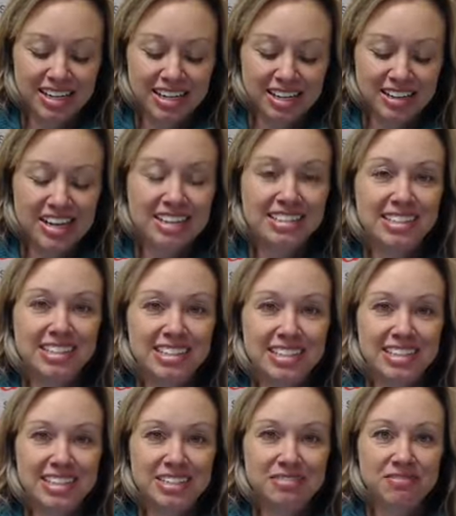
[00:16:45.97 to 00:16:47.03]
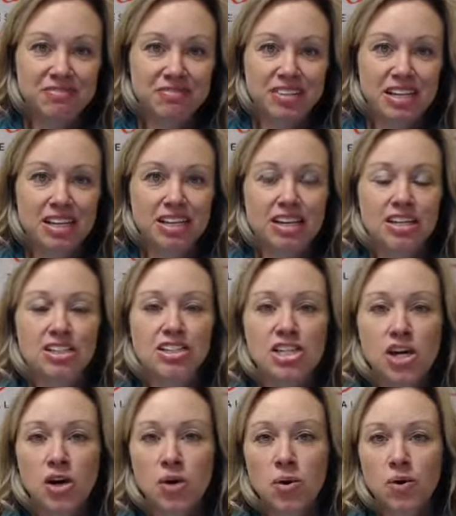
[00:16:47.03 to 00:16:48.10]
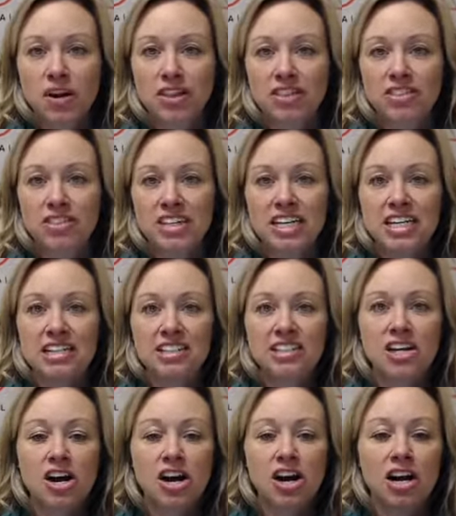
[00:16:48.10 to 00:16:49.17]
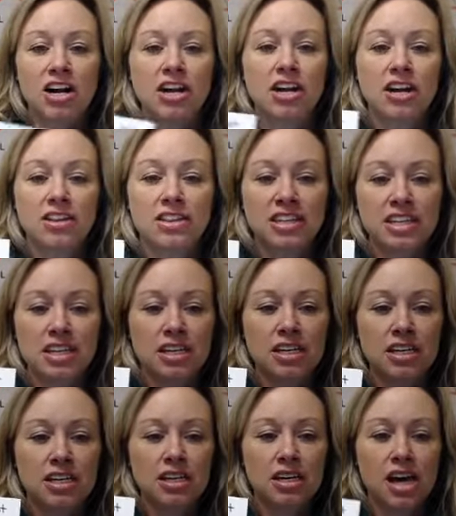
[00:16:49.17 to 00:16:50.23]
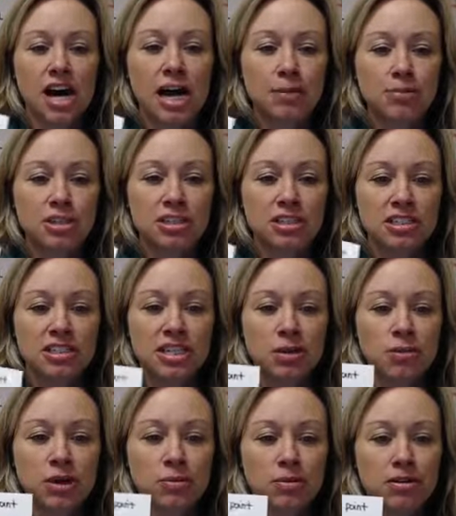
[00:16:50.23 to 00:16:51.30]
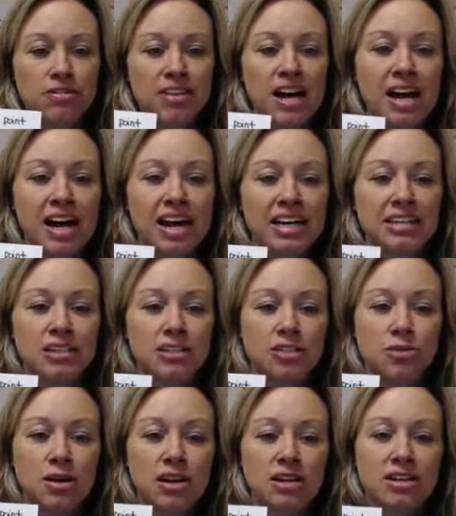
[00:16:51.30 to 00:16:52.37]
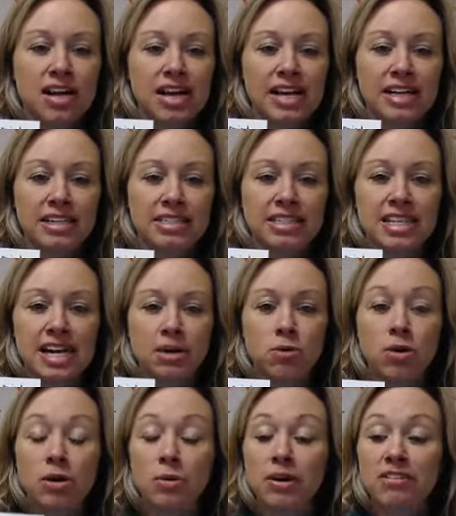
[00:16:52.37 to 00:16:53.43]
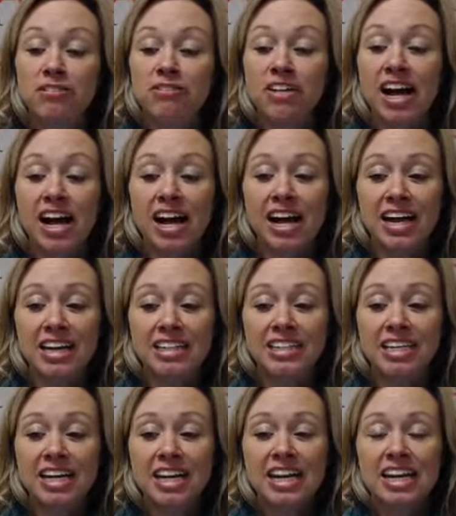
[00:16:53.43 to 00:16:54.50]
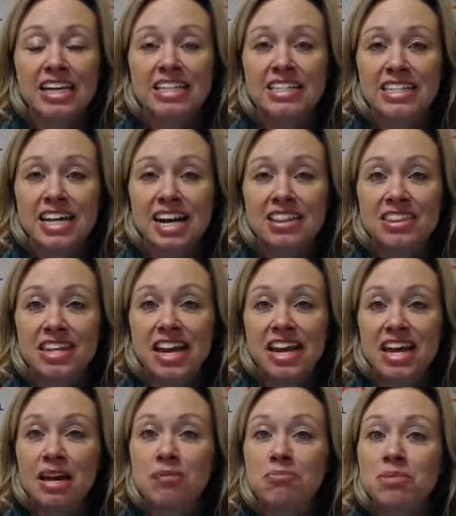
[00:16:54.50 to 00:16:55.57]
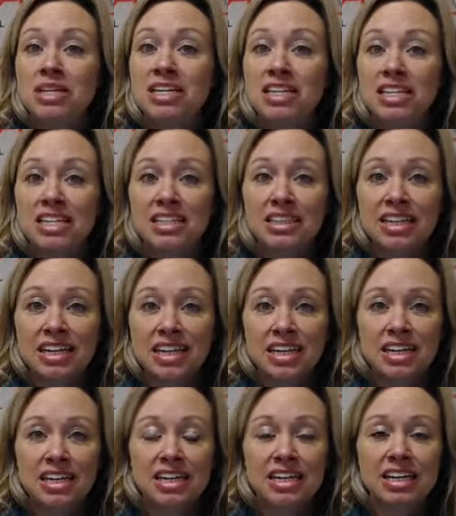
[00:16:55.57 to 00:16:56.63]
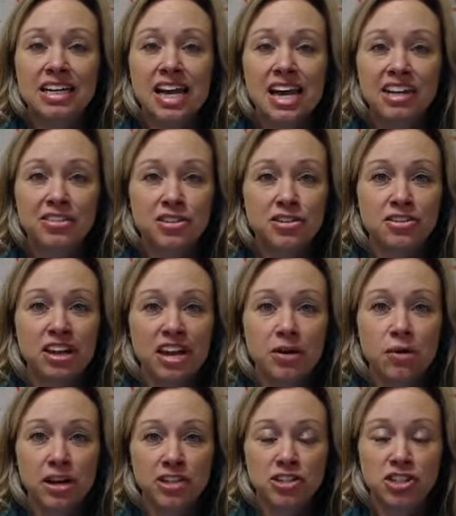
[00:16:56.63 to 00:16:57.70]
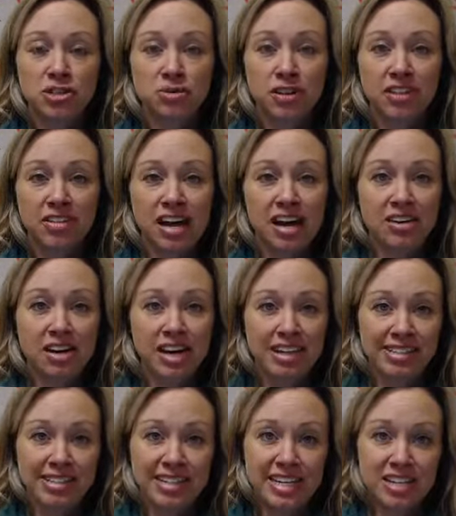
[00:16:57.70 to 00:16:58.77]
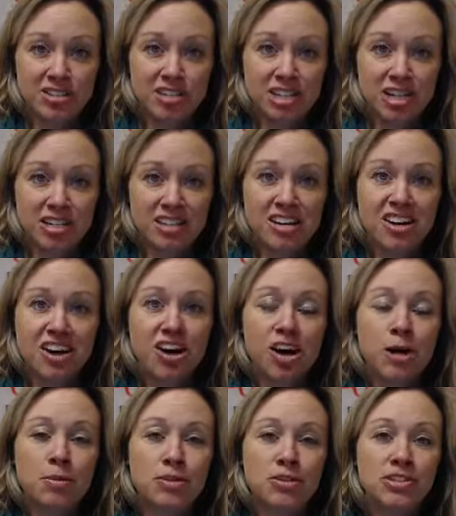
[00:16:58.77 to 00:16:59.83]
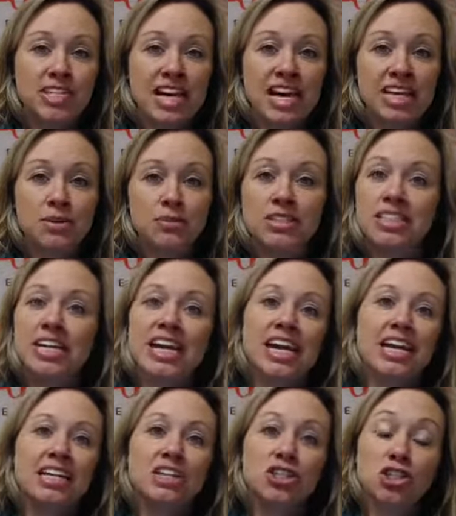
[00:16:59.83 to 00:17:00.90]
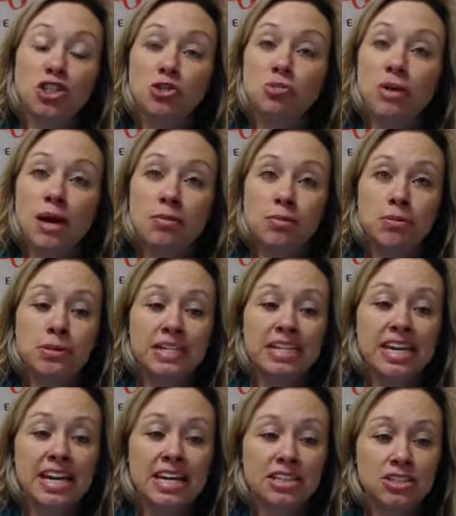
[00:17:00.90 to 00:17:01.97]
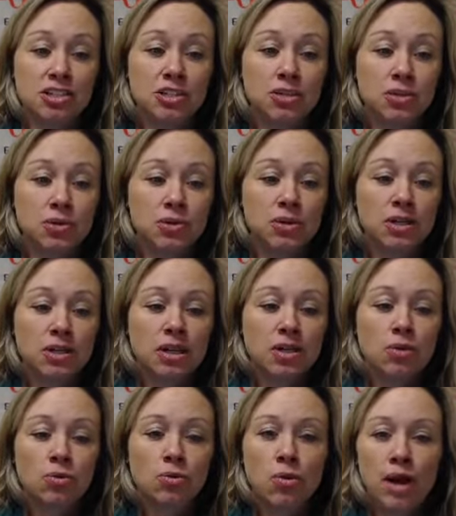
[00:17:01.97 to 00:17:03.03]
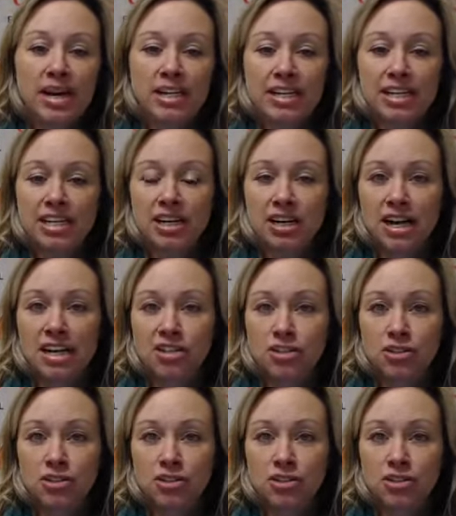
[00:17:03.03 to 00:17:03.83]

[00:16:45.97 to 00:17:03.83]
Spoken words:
That's a C. So these are the options that we provide to our clients. And what we find is that they immediately can answer that question without hesitation. Almost anyone can, and you probably can too, right here as you're